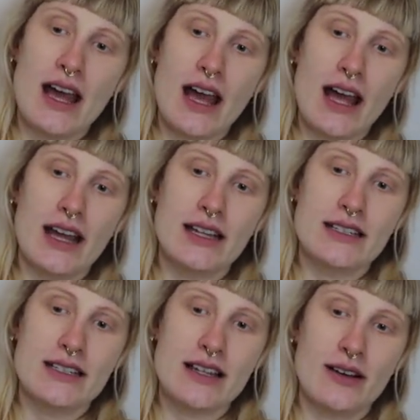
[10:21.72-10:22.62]

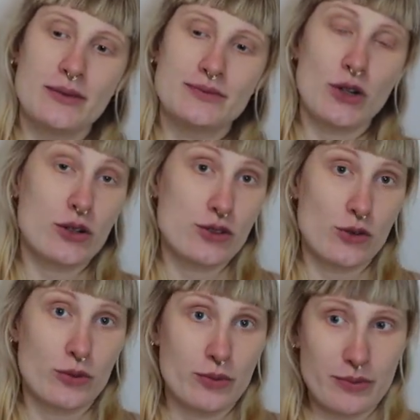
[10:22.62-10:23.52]
And
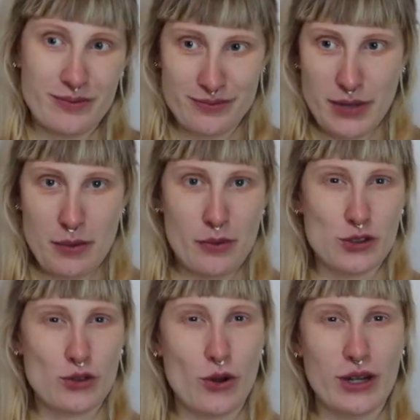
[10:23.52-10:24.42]
also baby
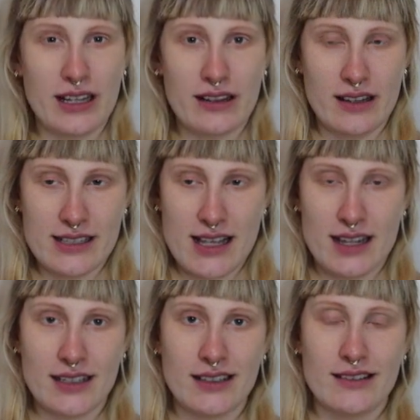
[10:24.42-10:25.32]
was turning in
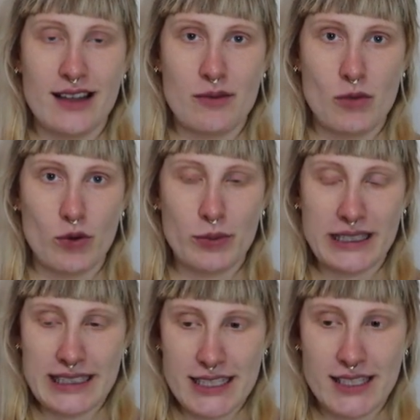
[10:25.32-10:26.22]
exactly that
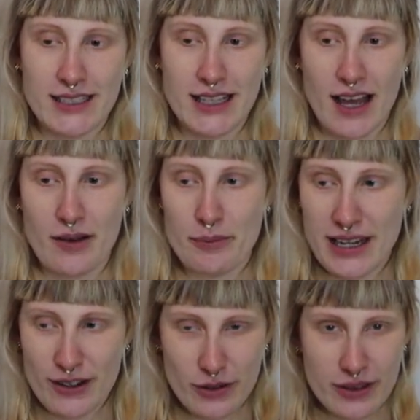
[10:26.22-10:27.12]
moment. Yeah,
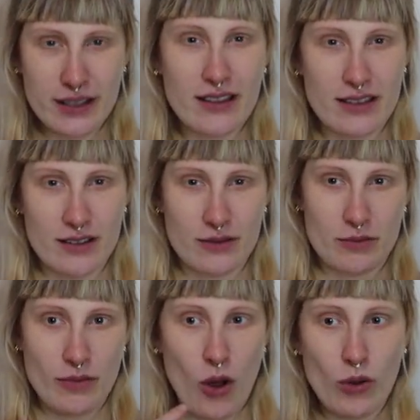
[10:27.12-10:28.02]
but I don't think that the
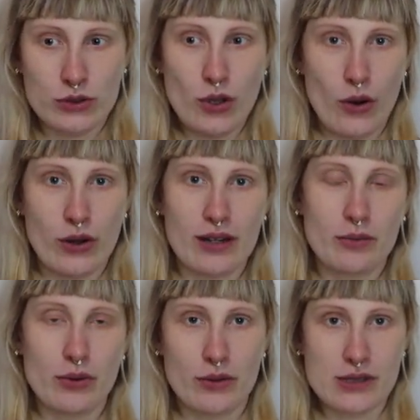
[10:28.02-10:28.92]
whole
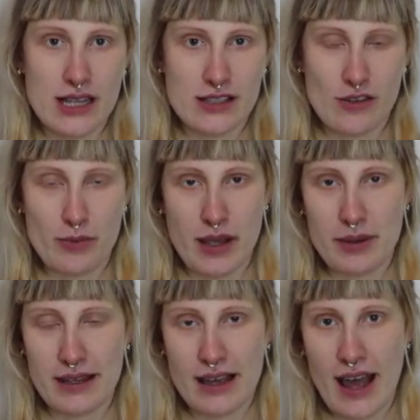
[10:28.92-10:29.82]
turning process of
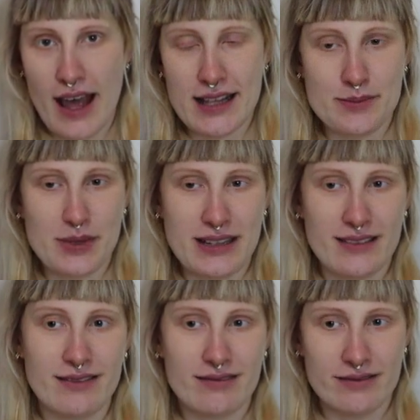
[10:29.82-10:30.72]
baby has
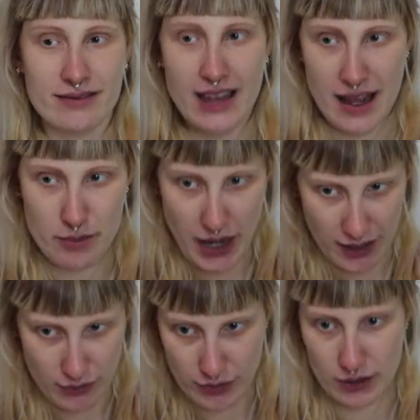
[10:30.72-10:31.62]
been that
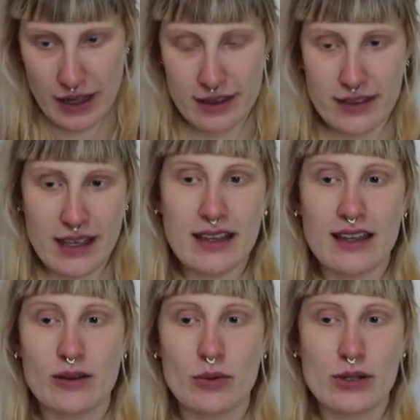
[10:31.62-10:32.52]
painful. I
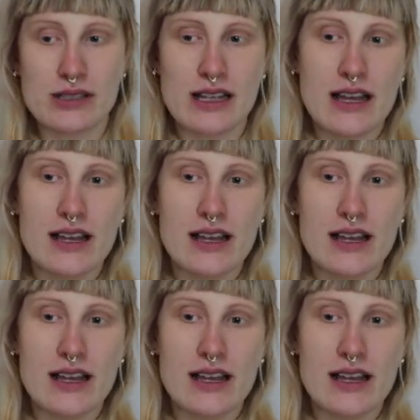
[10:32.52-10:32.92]
think it was